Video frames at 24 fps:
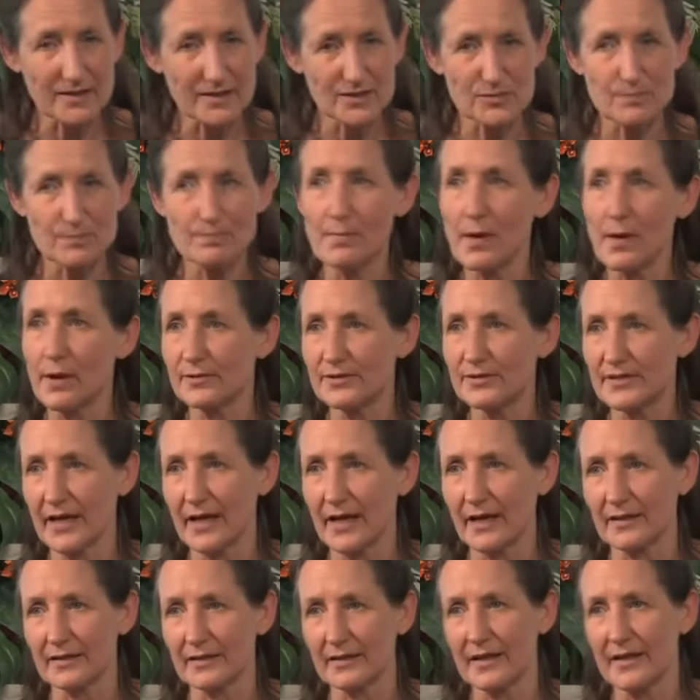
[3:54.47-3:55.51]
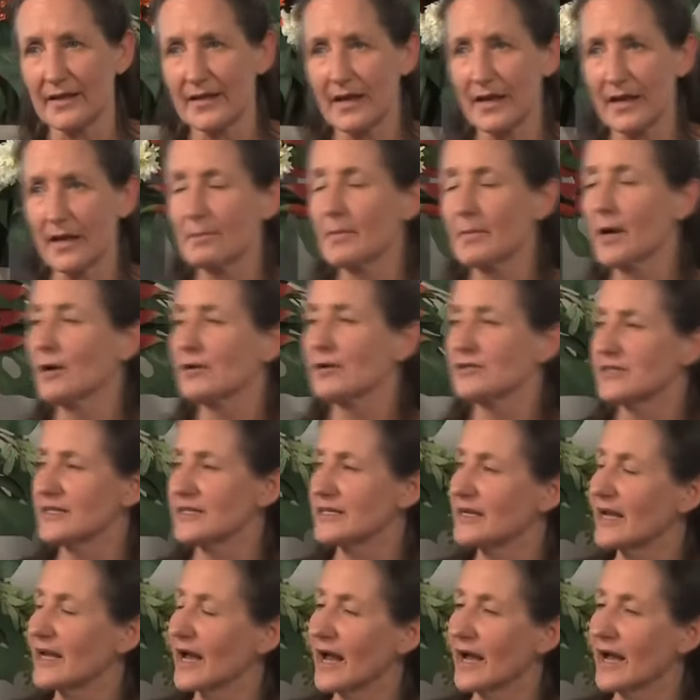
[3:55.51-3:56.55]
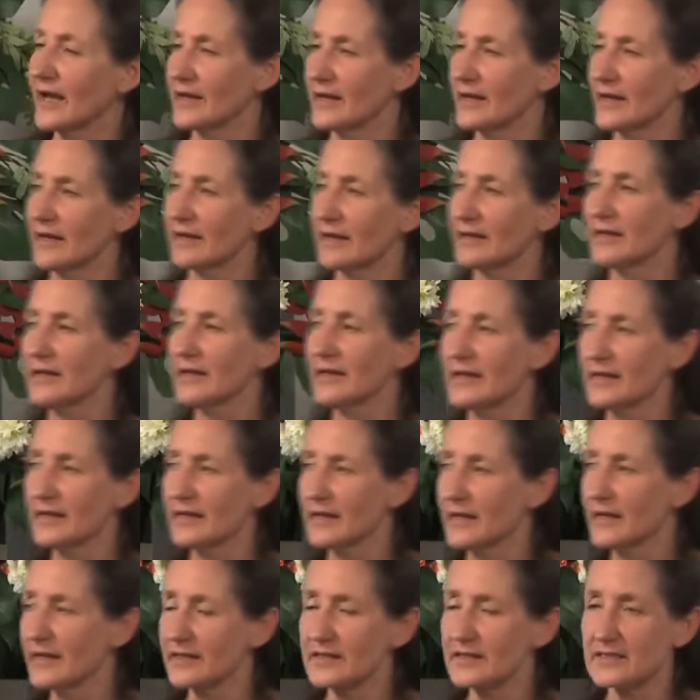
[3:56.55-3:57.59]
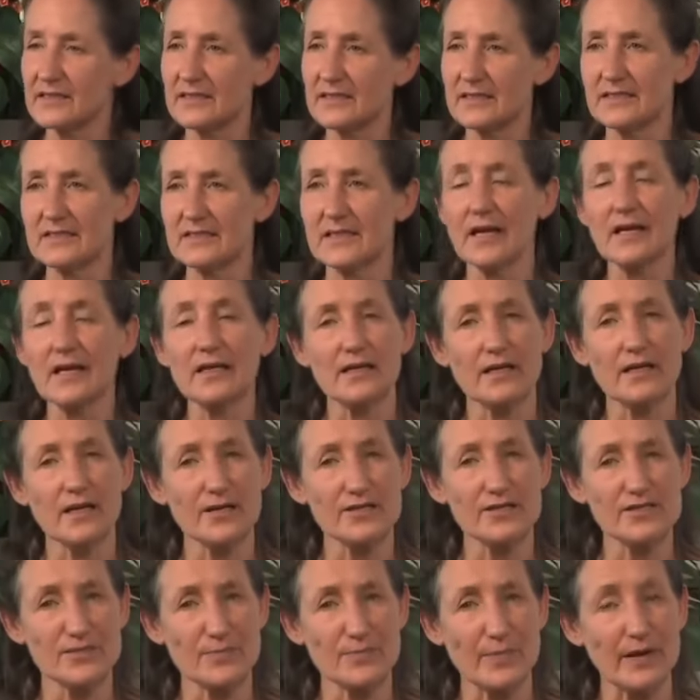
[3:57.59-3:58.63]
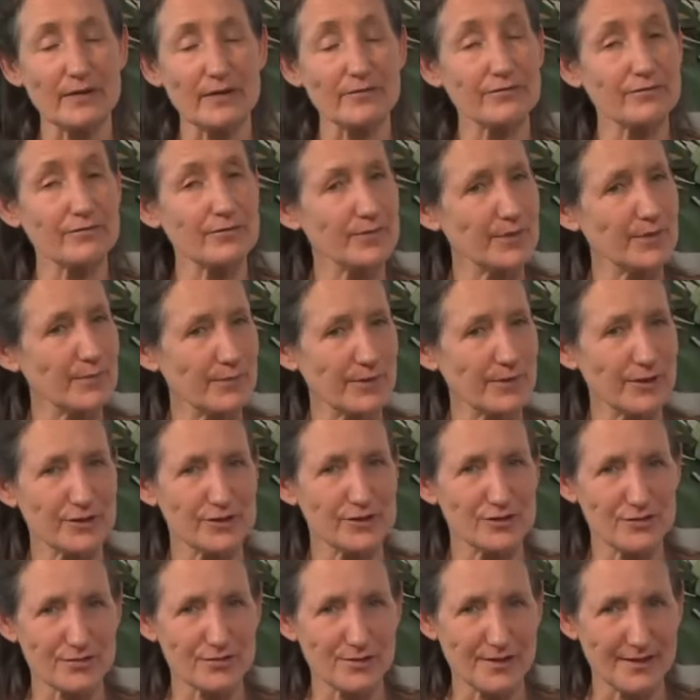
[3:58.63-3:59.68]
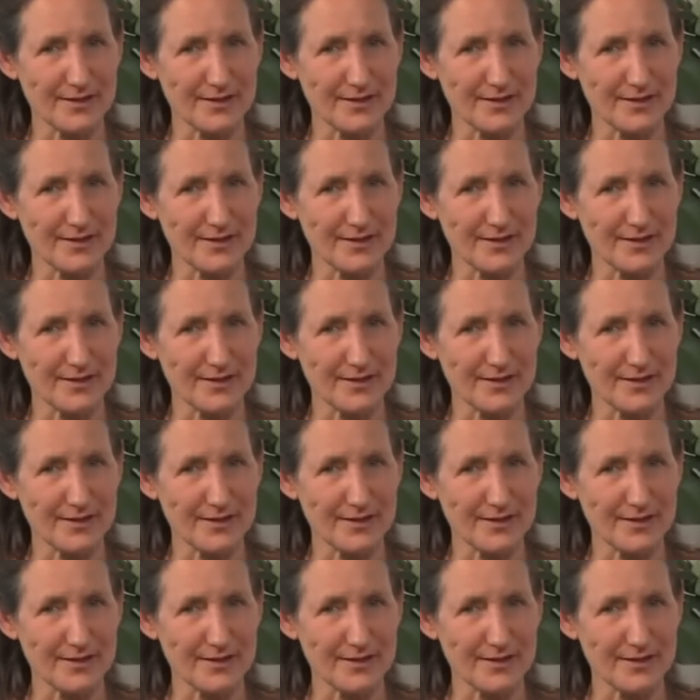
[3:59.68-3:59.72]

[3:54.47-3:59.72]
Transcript: and it's modal, M O D A L. It's the cellulose spun from the birch